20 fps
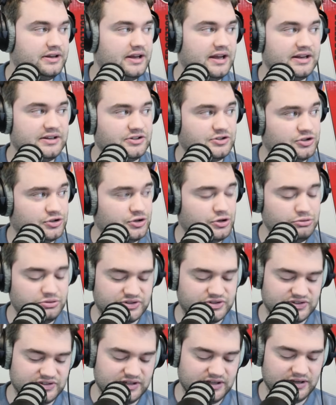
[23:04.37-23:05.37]
a two
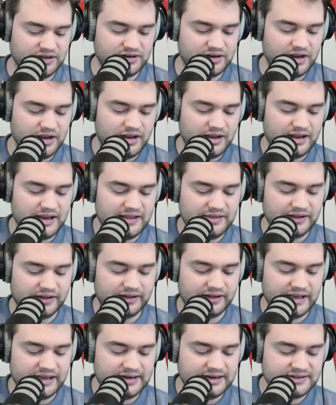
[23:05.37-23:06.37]
seed in the
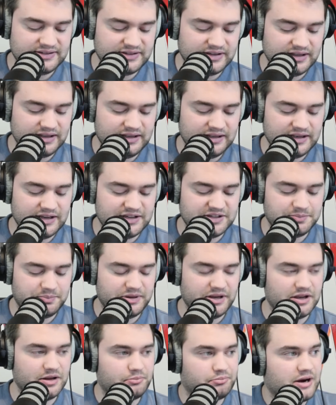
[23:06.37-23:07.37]
latest
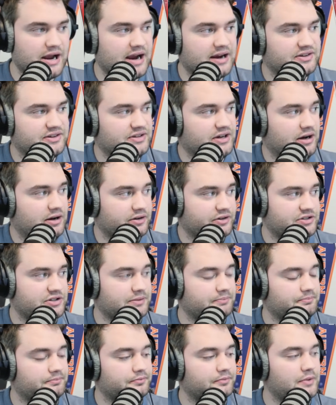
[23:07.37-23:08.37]
ESPN
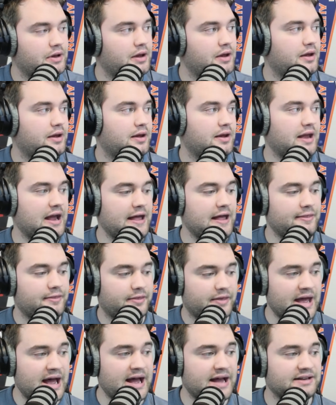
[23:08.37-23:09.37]
bracketology. And
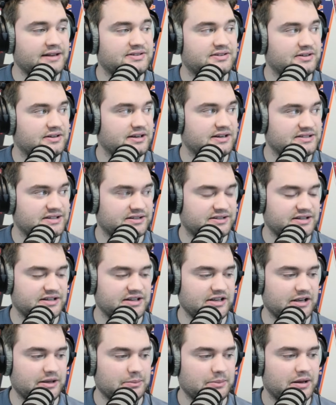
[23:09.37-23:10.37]
that is the
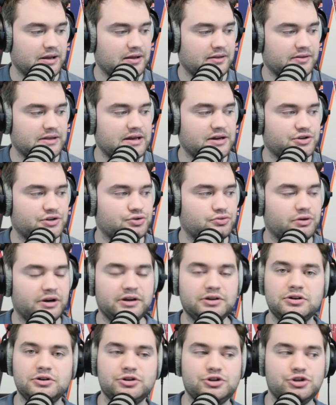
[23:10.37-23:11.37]
team that is
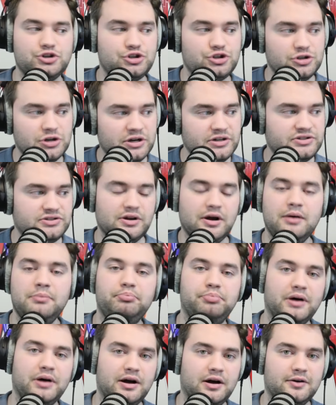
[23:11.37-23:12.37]
ranked just
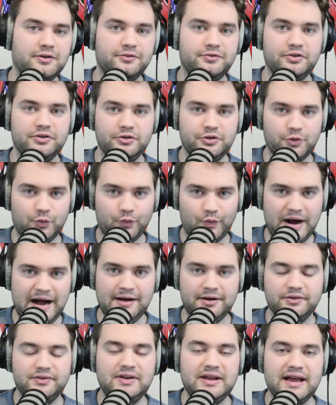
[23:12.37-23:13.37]
above the
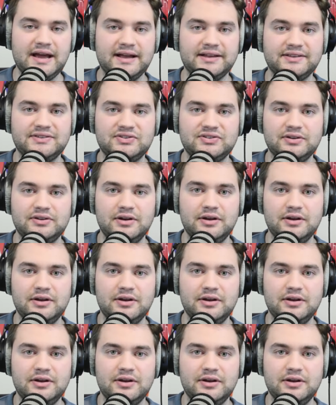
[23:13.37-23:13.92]
Wildcats